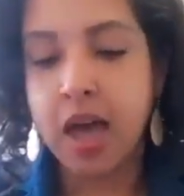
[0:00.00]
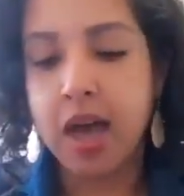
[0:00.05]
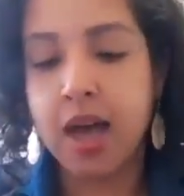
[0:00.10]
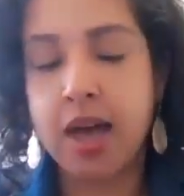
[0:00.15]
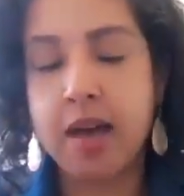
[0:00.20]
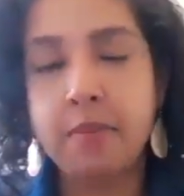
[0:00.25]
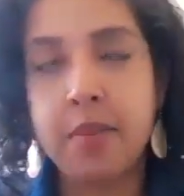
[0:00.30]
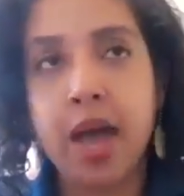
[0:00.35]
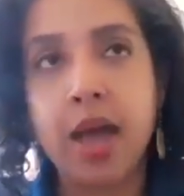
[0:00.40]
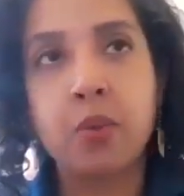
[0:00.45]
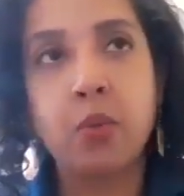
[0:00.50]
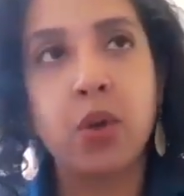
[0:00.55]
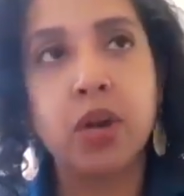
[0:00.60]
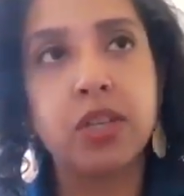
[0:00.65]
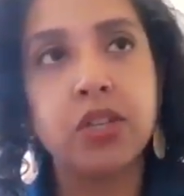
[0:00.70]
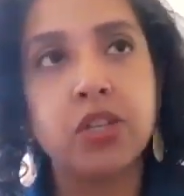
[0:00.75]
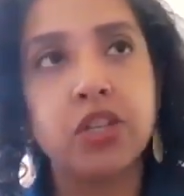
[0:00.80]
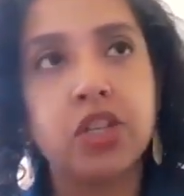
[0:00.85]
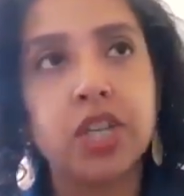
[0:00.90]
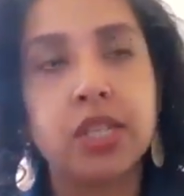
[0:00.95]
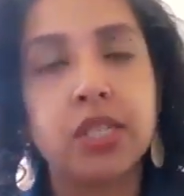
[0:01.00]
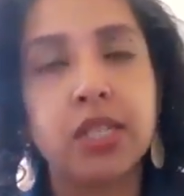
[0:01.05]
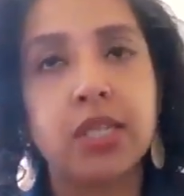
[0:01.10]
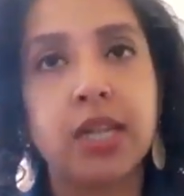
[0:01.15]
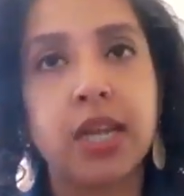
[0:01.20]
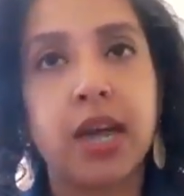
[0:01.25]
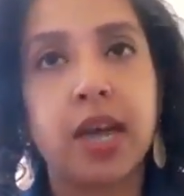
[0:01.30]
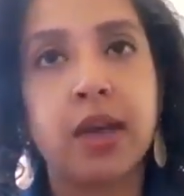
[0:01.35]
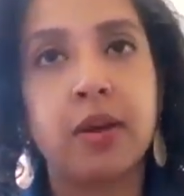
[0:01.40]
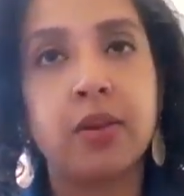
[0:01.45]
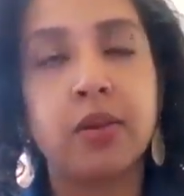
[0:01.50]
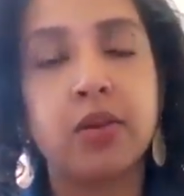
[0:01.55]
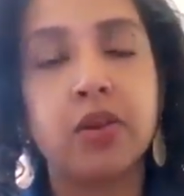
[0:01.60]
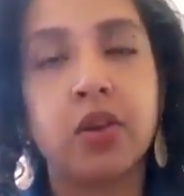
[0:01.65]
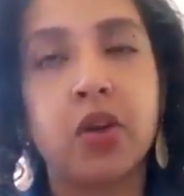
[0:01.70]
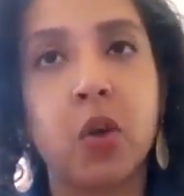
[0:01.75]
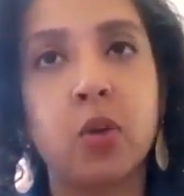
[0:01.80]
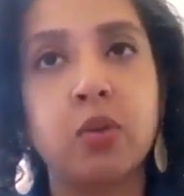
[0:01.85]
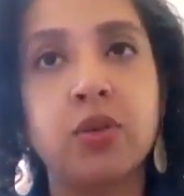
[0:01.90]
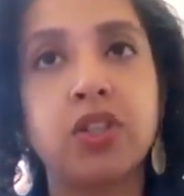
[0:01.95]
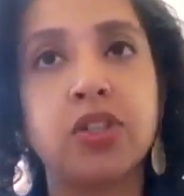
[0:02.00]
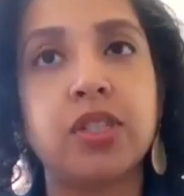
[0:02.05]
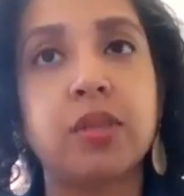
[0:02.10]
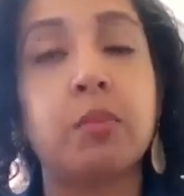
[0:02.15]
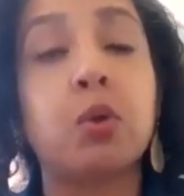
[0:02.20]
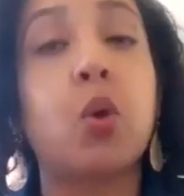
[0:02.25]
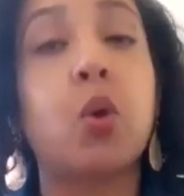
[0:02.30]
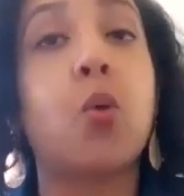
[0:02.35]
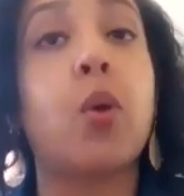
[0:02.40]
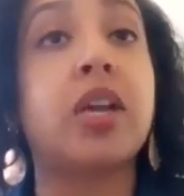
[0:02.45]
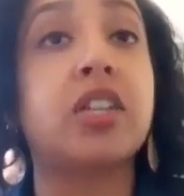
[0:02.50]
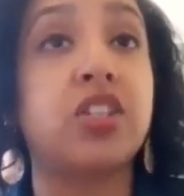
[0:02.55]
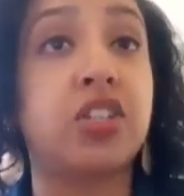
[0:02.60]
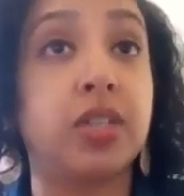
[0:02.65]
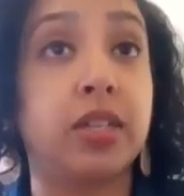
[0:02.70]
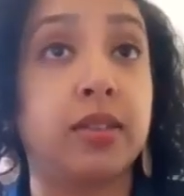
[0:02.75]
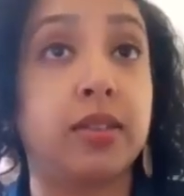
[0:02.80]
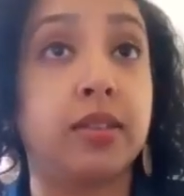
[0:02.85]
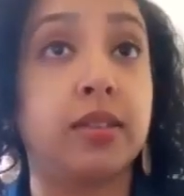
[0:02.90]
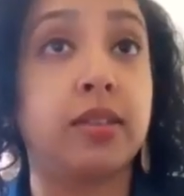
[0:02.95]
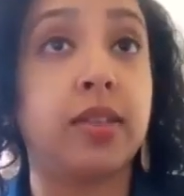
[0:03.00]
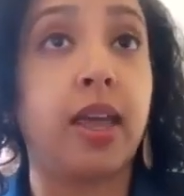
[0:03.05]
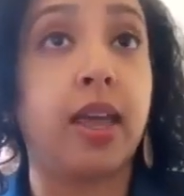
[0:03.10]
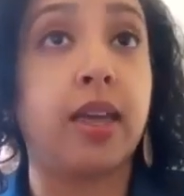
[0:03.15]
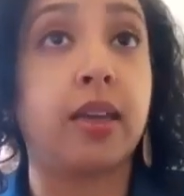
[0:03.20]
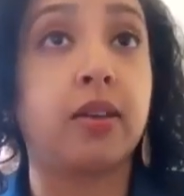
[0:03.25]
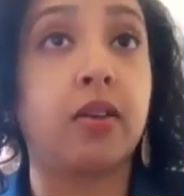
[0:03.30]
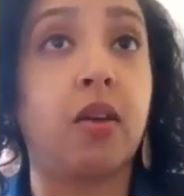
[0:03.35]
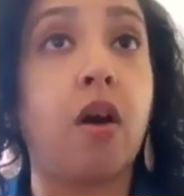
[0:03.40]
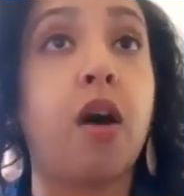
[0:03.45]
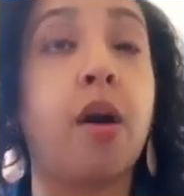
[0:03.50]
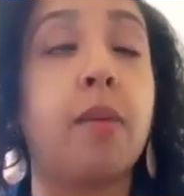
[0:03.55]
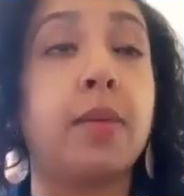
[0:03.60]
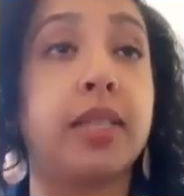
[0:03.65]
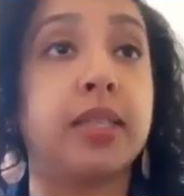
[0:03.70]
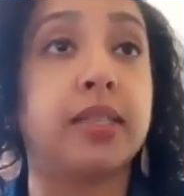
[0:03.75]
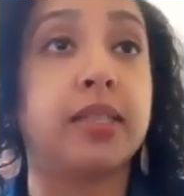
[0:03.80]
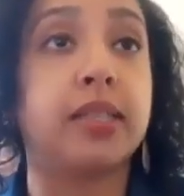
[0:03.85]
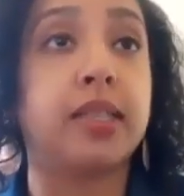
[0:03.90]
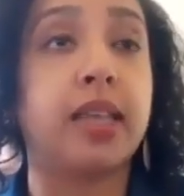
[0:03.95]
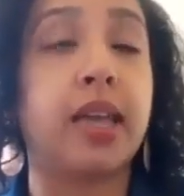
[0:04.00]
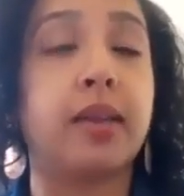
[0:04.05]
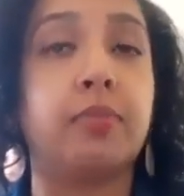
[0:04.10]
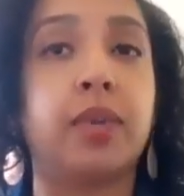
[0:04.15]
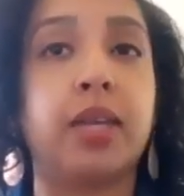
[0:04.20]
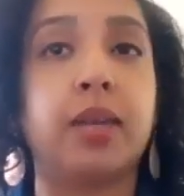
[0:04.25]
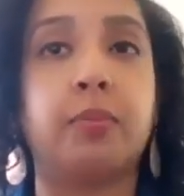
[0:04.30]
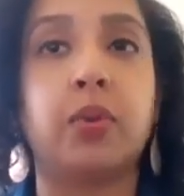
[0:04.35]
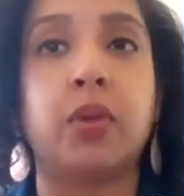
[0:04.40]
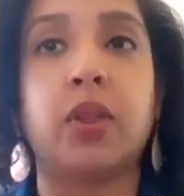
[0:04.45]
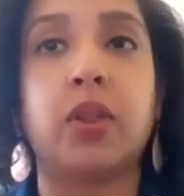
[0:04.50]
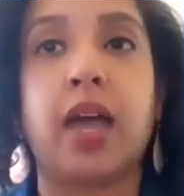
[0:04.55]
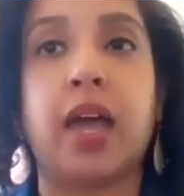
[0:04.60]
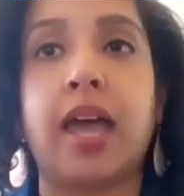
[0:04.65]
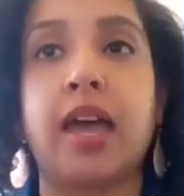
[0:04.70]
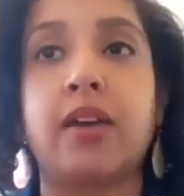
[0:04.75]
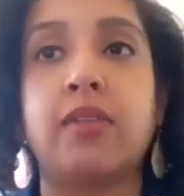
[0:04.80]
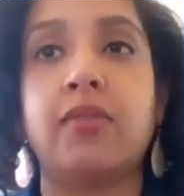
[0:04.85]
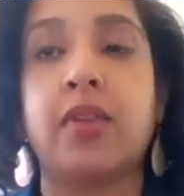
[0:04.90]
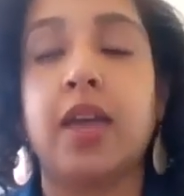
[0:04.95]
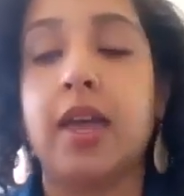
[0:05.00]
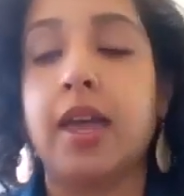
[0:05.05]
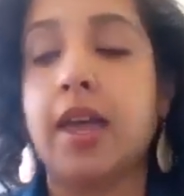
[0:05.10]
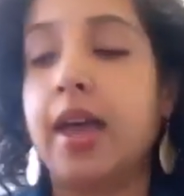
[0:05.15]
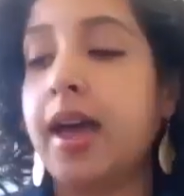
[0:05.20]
I want to just go to some questions and comments that people have